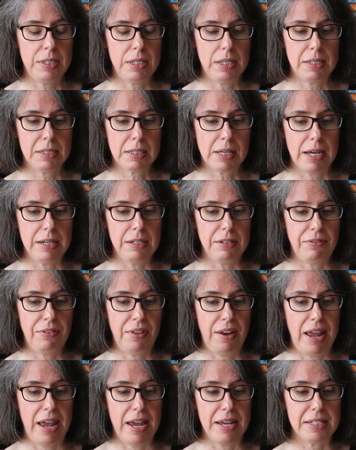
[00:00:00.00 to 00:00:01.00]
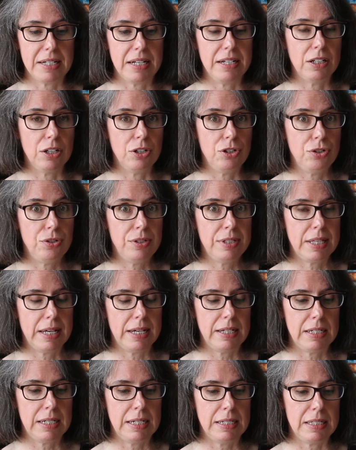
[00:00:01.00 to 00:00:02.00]
to this kind of threat, and he could use
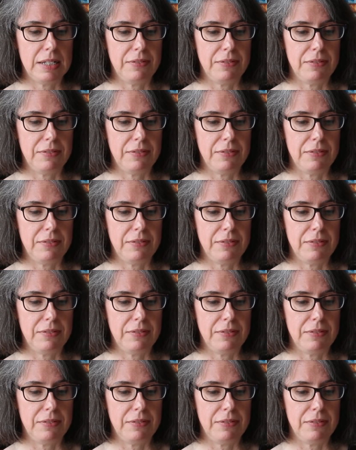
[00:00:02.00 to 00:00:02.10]
that to his